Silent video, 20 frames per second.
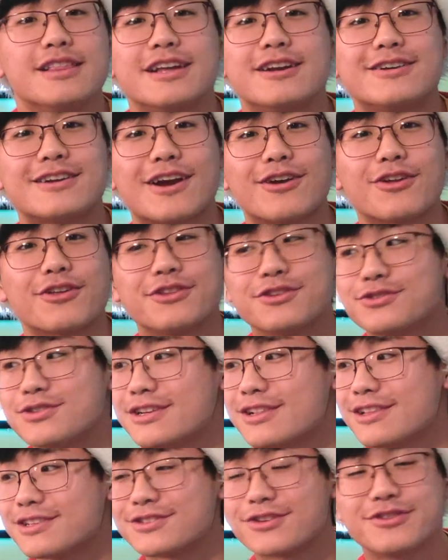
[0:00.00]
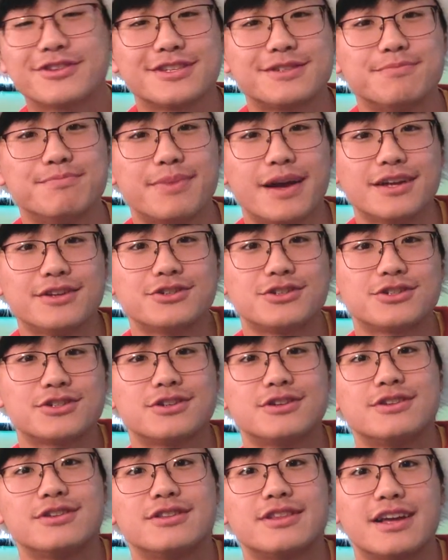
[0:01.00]
Later down on the trail, I saw this
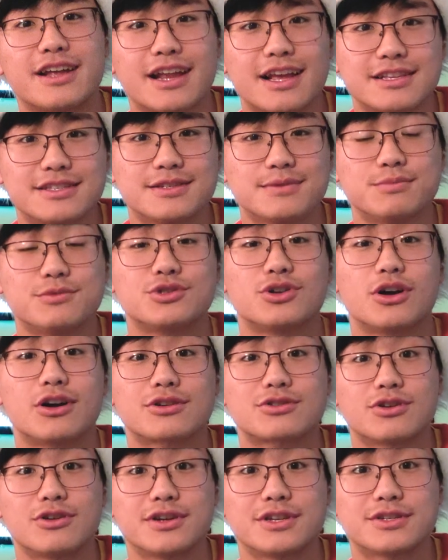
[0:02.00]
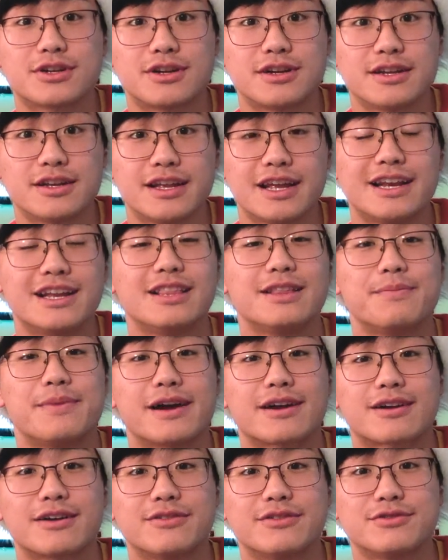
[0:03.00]
bench that had some chalk drawings on it, and in the
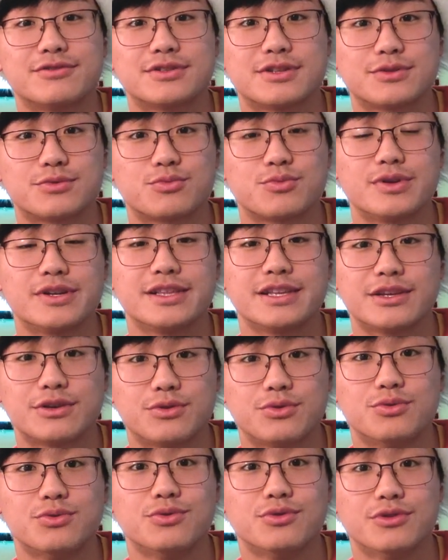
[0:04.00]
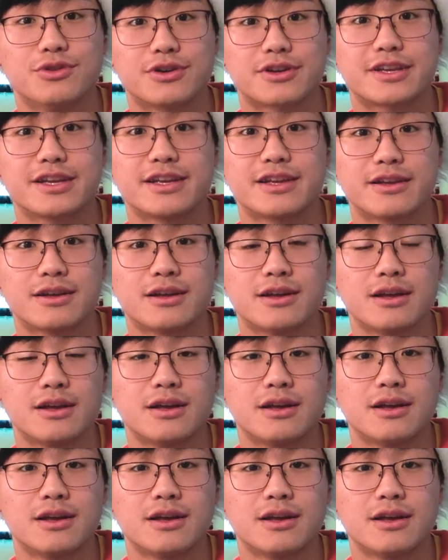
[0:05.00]
background there's this really cool looking